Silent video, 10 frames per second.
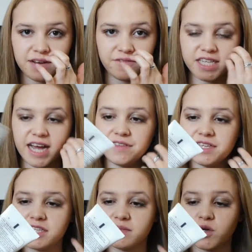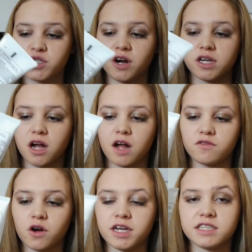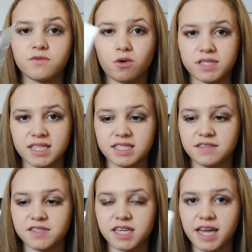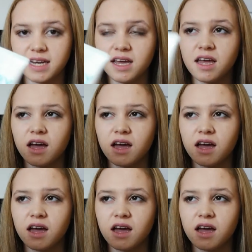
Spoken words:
every day. This is the moisturiser I've got, and it's for sensitive skin.